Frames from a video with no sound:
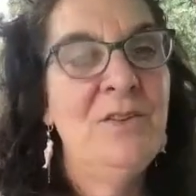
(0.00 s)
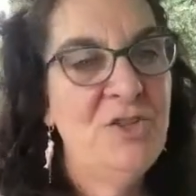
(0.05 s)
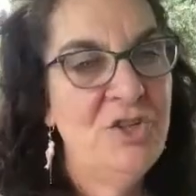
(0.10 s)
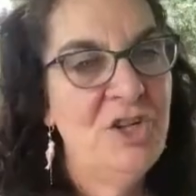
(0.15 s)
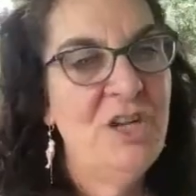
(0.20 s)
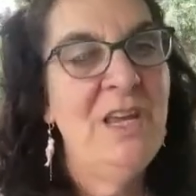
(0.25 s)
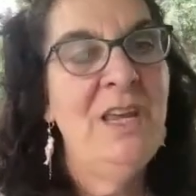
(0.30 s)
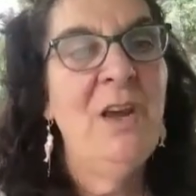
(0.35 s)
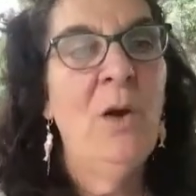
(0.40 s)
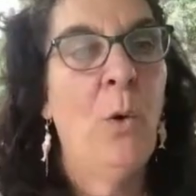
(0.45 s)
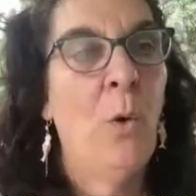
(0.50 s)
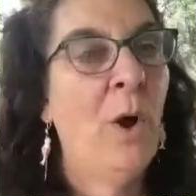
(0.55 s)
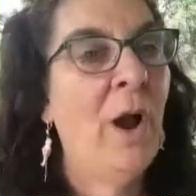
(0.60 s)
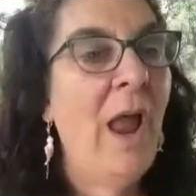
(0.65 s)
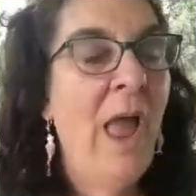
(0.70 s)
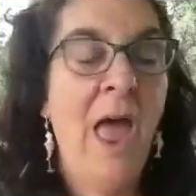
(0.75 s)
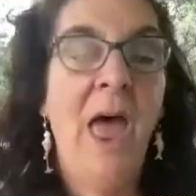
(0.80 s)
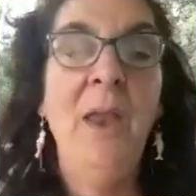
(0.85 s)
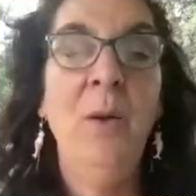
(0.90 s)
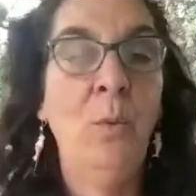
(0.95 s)
G, or
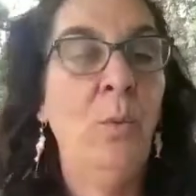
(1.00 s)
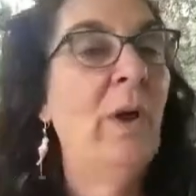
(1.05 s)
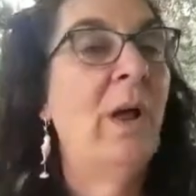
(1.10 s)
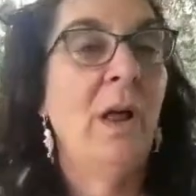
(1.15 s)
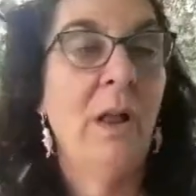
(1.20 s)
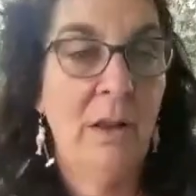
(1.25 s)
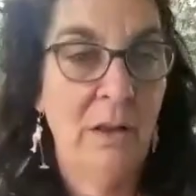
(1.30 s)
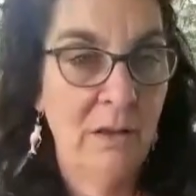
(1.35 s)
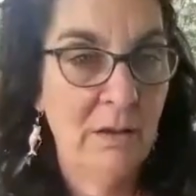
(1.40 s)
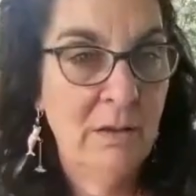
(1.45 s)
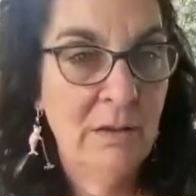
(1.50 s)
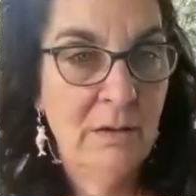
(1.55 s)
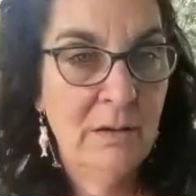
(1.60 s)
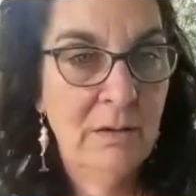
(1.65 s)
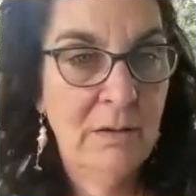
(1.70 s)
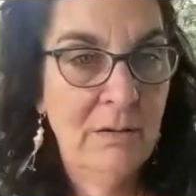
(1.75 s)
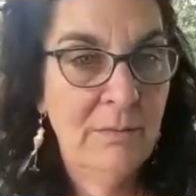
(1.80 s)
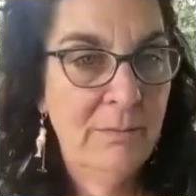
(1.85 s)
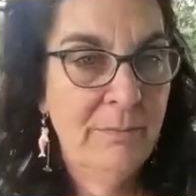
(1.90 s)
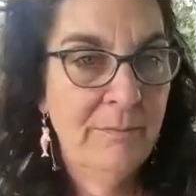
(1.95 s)
N will,
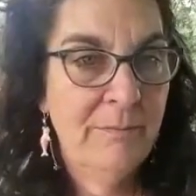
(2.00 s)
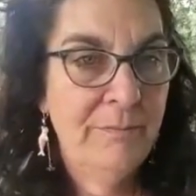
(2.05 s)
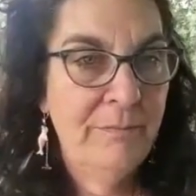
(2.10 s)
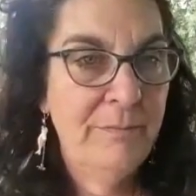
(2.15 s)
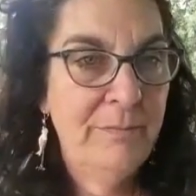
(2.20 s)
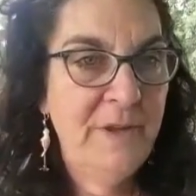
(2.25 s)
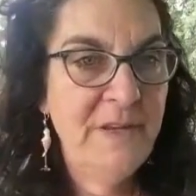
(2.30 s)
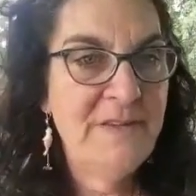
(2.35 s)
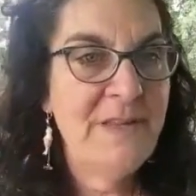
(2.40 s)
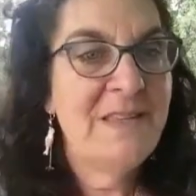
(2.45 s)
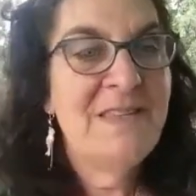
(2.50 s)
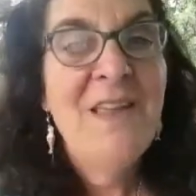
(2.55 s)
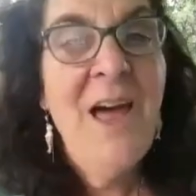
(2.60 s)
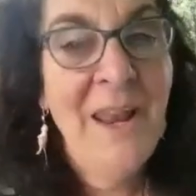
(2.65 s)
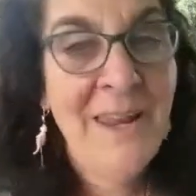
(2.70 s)
because that's not